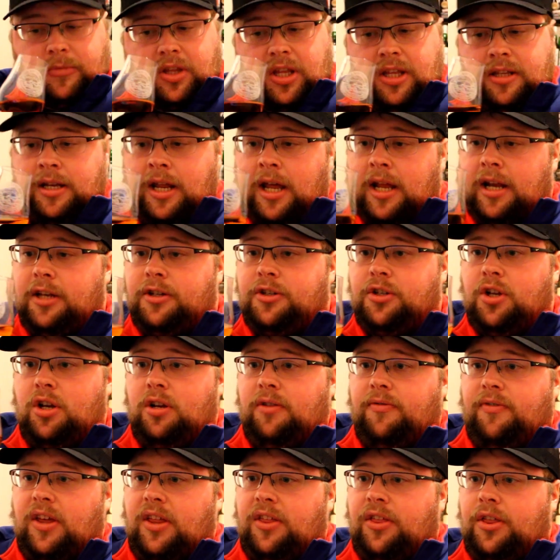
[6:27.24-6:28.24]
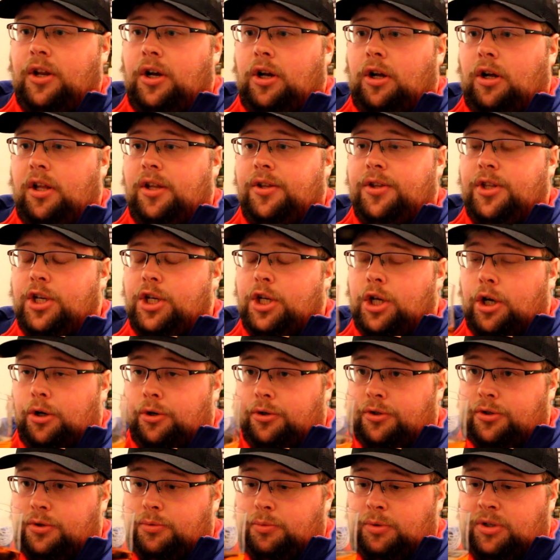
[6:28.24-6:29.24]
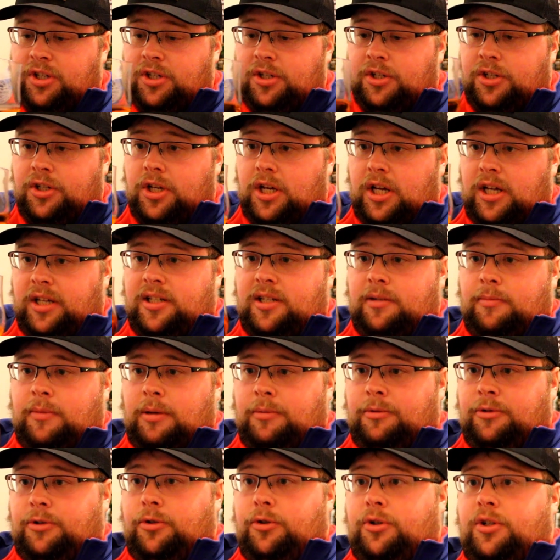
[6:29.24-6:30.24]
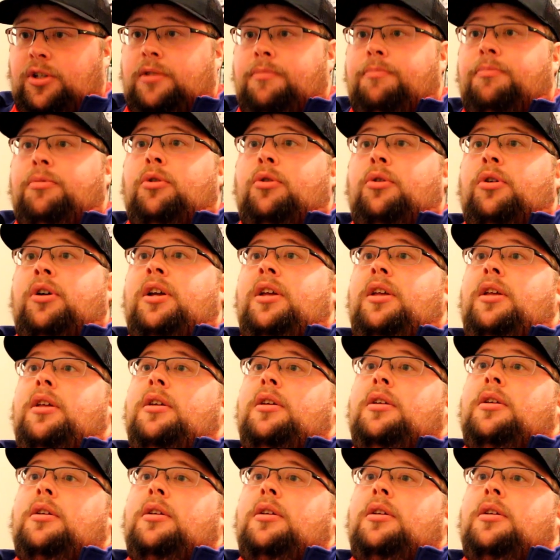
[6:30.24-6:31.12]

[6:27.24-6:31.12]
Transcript: Not a ton of ethanol in the nose, which is nice. I'm able to explore it.